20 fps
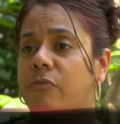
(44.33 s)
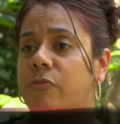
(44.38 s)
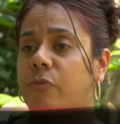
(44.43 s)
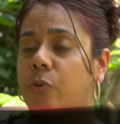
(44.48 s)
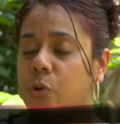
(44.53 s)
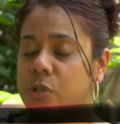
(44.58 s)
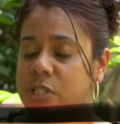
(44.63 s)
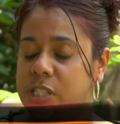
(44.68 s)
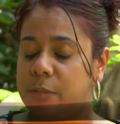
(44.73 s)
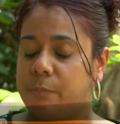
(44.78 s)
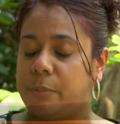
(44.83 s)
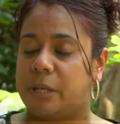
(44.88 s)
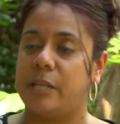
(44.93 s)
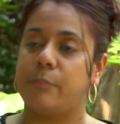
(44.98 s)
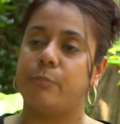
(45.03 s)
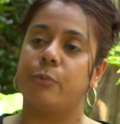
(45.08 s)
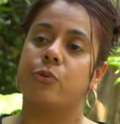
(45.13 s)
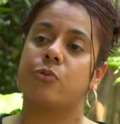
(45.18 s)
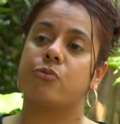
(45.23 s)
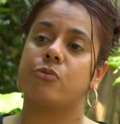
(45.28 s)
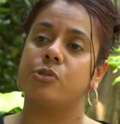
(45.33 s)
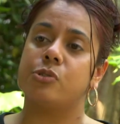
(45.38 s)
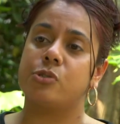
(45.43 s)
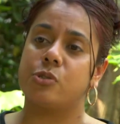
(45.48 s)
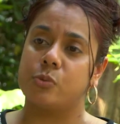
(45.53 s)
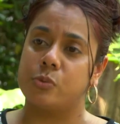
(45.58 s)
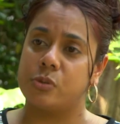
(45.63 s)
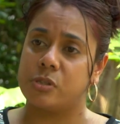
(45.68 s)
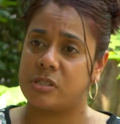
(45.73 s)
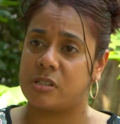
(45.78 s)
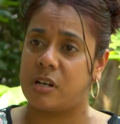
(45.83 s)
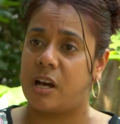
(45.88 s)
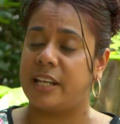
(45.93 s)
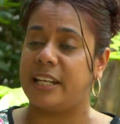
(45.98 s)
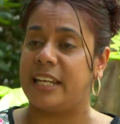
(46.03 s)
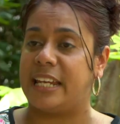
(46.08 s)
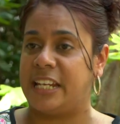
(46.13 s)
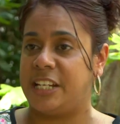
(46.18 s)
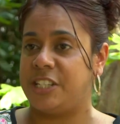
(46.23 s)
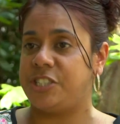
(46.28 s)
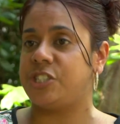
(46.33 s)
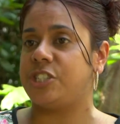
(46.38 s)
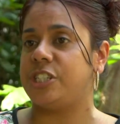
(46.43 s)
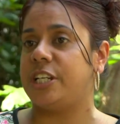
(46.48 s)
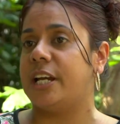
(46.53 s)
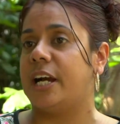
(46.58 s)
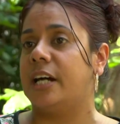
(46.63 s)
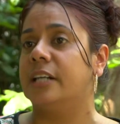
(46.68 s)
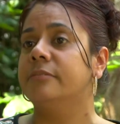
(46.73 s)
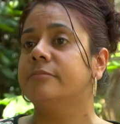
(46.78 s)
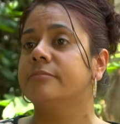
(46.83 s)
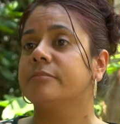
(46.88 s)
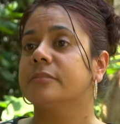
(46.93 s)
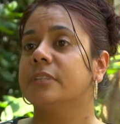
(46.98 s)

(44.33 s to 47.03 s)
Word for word: 40 people through suicide each year.